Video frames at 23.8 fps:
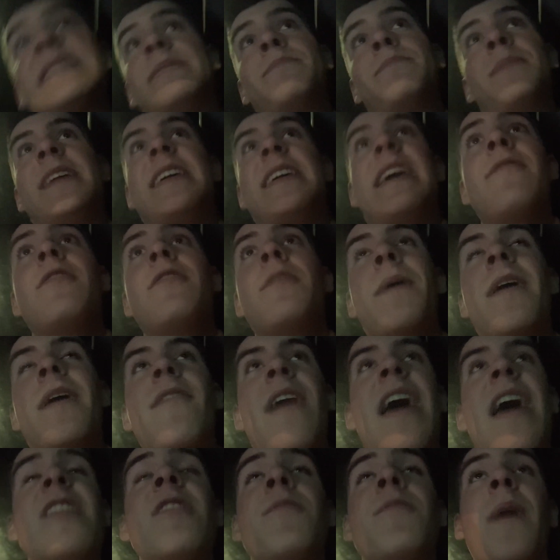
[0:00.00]
been given a bit of
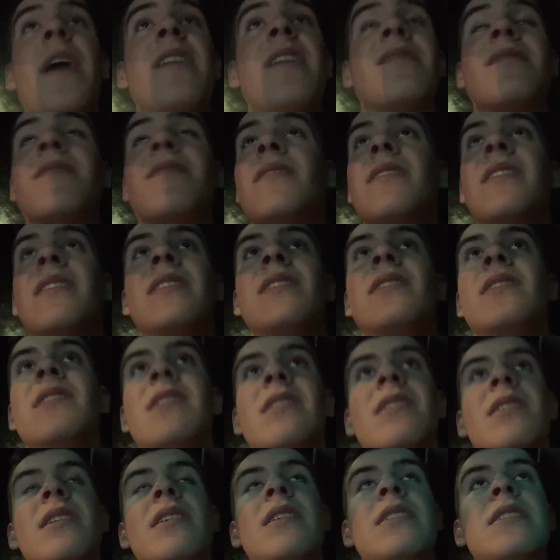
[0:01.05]
headspace.
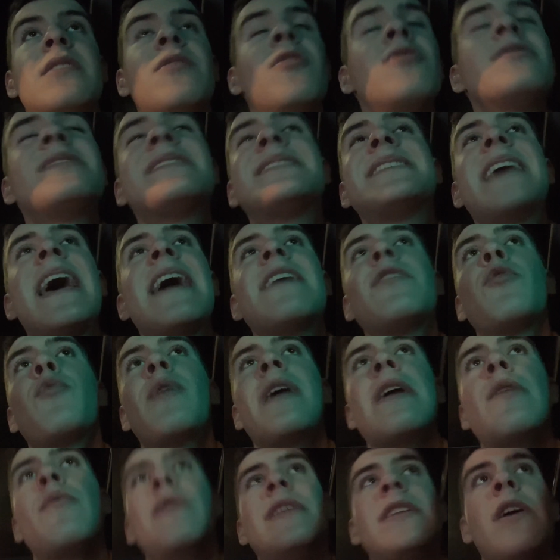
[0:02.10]
It's not to say that
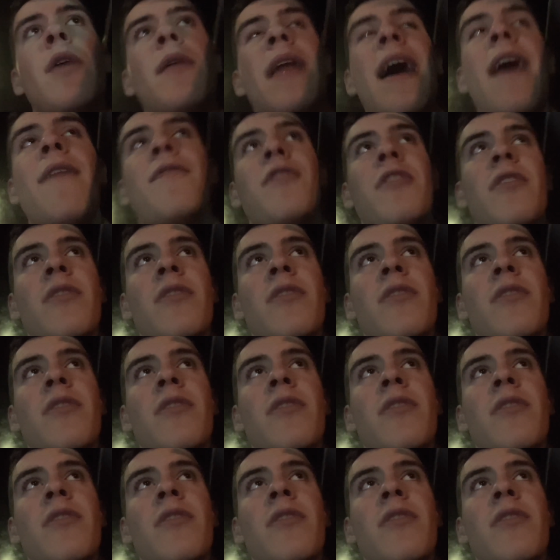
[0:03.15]
we don't have the